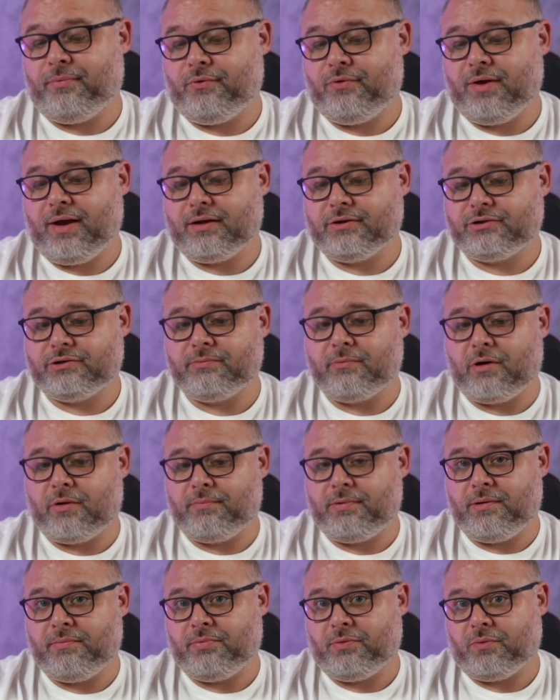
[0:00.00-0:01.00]
you got smart
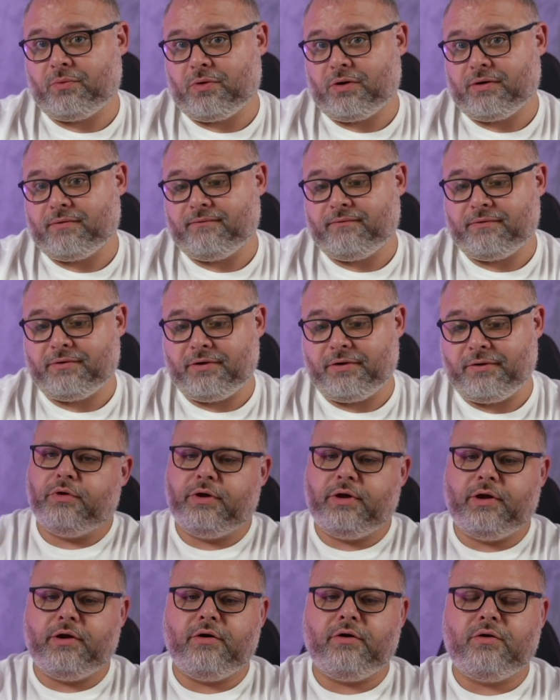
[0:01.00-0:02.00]
people working for you. Well,
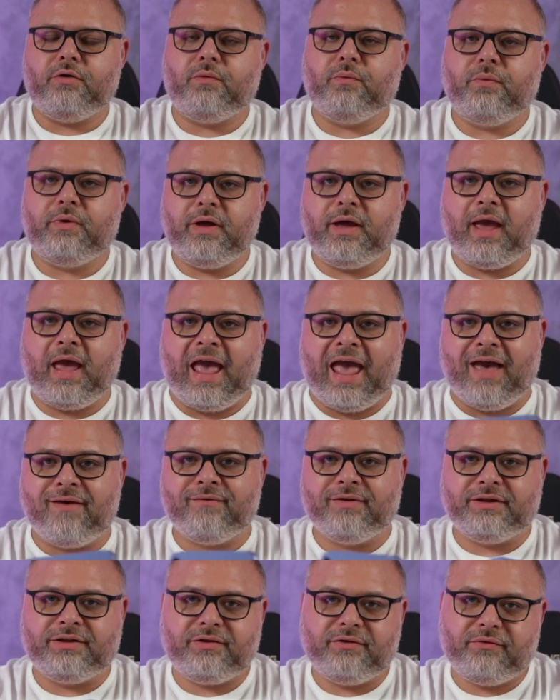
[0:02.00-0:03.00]
here we have
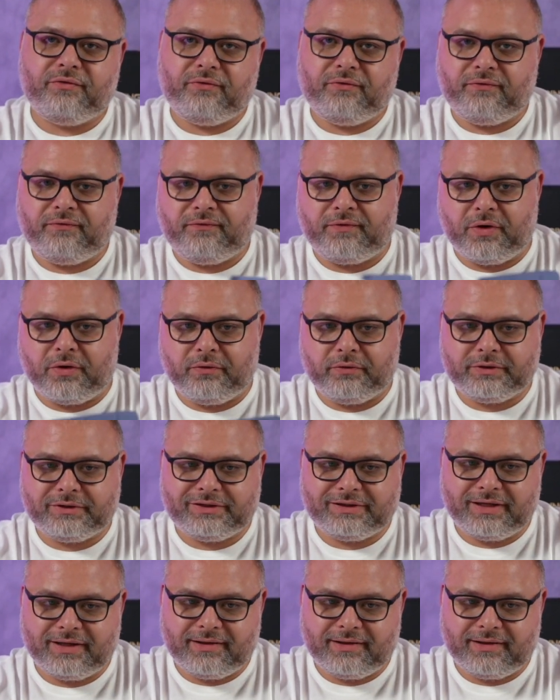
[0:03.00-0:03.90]
it, folks.